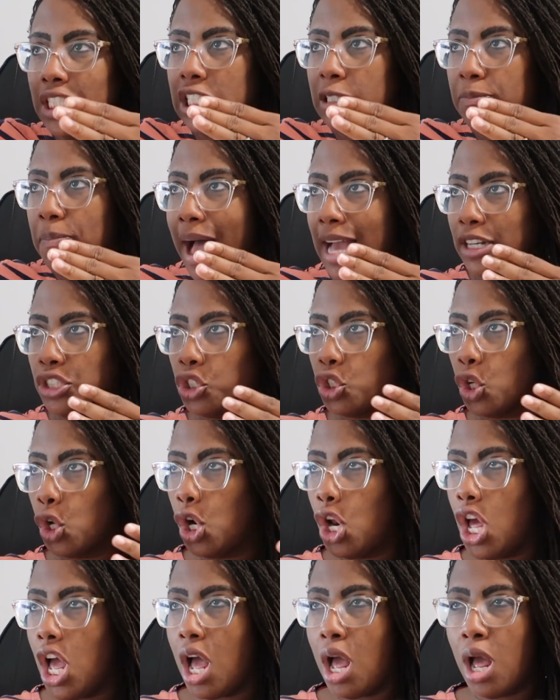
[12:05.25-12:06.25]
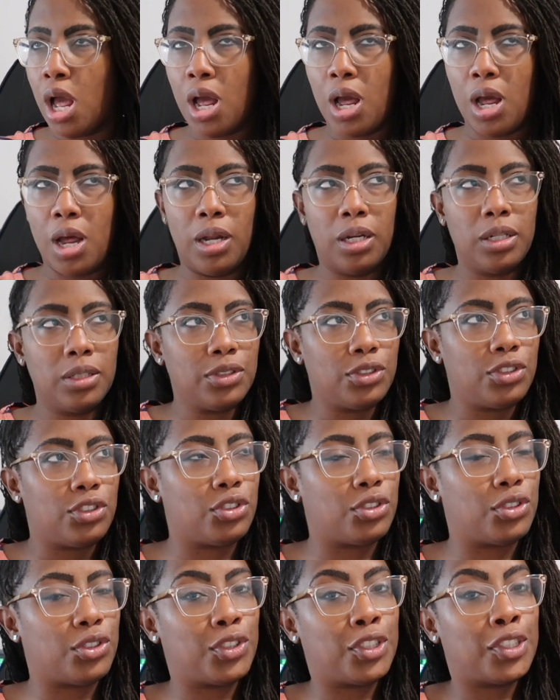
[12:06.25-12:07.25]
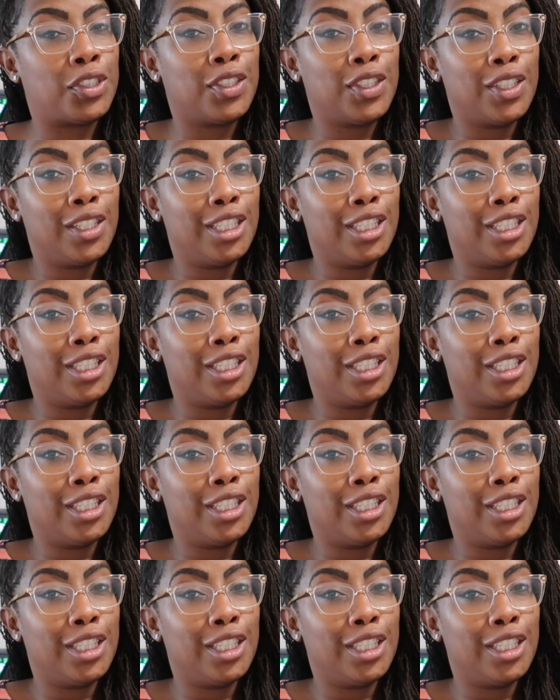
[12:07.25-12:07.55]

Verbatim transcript: specialist.